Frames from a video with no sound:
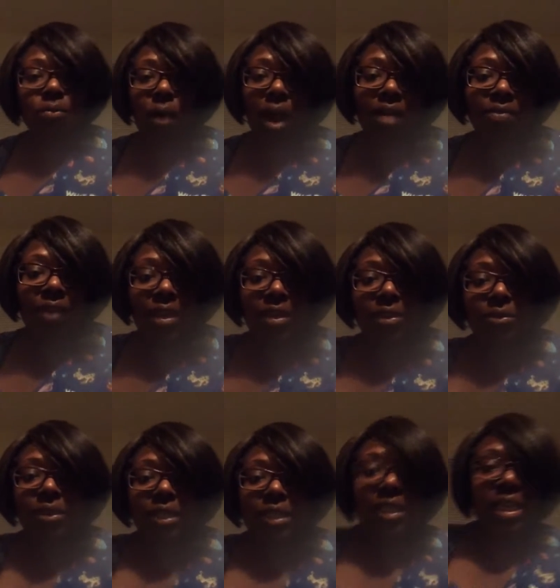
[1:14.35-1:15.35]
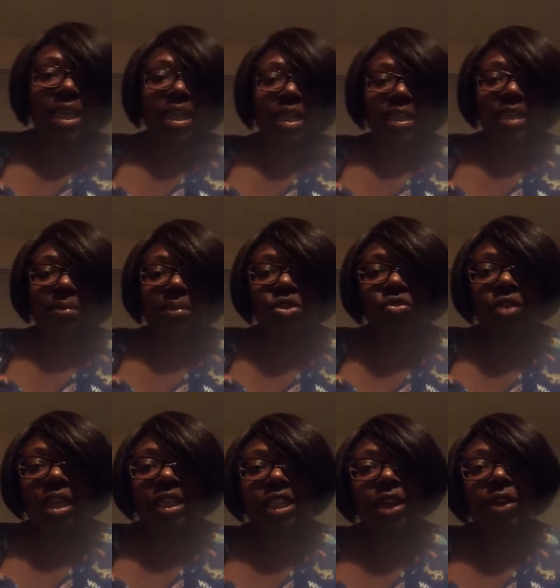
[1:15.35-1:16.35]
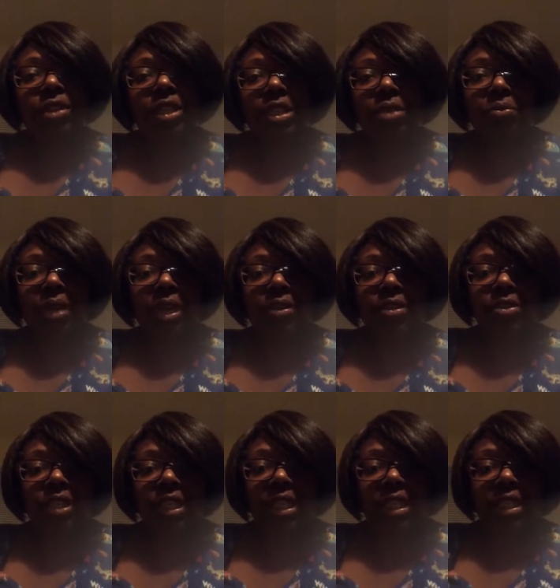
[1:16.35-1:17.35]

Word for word: Wi-Fi going. And I'm going to try to turn it around so you can